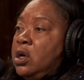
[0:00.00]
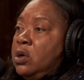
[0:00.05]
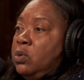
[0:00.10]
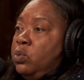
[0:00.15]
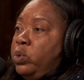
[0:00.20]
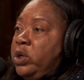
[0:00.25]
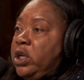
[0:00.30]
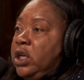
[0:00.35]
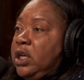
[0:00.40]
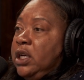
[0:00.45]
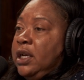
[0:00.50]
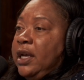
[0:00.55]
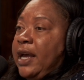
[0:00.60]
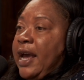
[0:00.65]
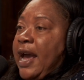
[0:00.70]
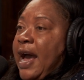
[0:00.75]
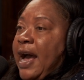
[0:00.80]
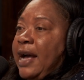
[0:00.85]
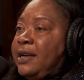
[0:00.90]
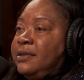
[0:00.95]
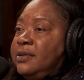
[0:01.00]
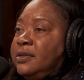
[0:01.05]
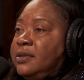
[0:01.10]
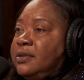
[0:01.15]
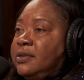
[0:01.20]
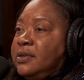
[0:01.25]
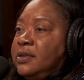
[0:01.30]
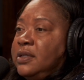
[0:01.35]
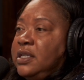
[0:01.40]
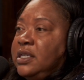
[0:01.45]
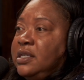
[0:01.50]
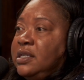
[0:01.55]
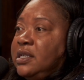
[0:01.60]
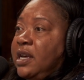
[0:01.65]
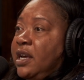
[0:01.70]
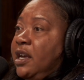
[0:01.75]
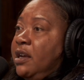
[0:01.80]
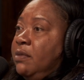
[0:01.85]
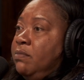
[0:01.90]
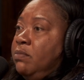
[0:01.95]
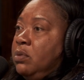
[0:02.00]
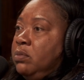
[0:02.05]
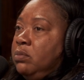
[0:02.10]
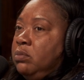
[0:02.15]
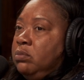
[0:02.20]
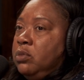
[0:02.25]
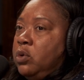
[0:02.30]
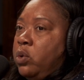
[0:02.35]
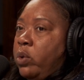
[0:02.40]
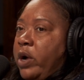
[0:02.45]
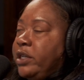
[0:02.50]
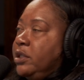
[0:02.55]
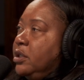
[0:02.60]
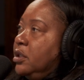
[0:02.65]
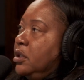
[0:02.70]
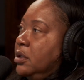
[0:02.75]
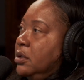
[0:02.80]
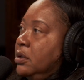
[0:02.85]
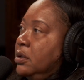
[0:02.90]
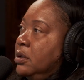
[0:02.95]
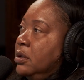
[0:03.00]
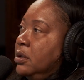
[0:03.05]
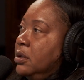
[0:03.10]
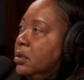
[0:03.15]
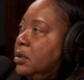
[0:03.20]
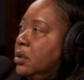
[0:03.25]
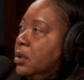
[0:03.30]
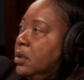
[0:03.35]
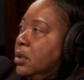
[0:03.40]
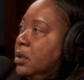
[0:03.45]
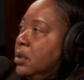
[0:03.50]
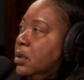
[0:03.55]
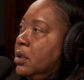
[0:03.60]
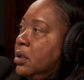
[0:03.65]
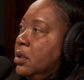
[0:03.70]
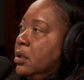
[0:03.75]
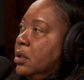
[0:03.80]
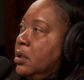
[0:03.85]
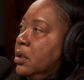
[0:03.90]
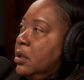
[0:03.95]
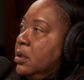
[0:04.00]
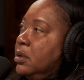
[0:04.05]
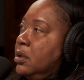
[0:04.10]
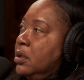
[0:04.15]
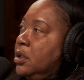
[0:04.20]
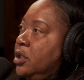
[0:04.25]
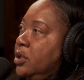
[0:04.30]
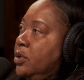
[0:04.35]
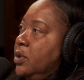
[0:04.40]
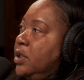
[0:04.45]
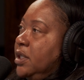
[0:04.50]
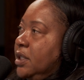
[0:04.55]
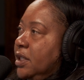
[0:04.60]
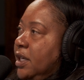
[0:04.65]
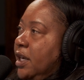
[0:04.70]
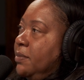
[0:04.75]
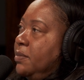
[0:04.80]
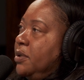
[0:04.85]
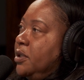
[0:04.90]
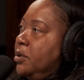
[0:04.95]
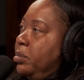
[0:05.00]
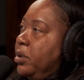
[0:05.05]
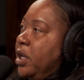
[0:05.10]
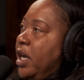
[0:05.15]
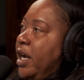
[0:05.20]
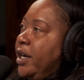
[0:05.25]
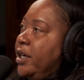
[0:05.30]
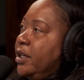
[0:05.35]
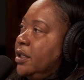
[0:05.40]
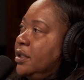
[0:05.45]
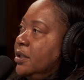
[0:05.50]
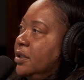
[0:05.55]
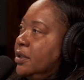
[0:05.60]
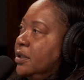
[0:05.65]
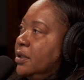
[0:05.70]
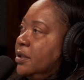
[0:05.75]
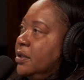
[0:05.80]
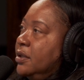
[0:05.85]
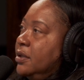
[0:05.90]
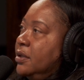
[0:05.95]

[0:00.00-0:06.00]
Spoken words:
we ask the same questions to the same suppliers.